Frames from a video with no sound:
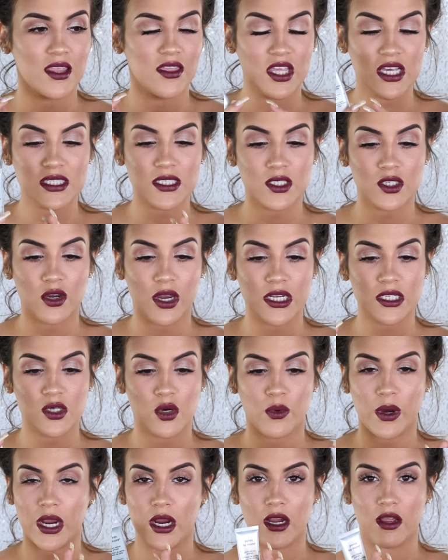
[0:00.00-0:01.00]
This is great
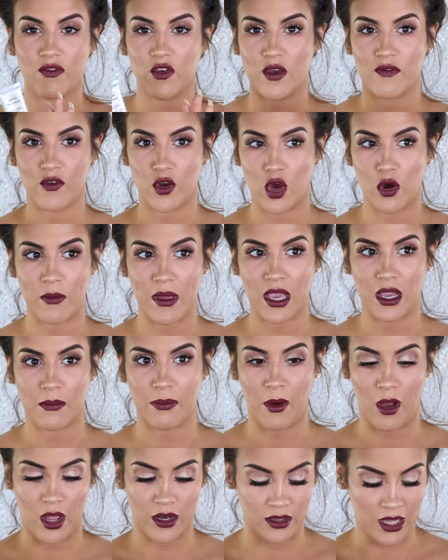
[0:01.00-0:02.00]
to wear if you have no
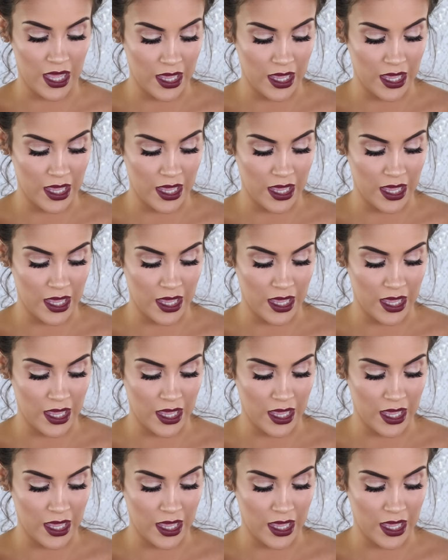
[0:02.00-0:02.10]
makeup on.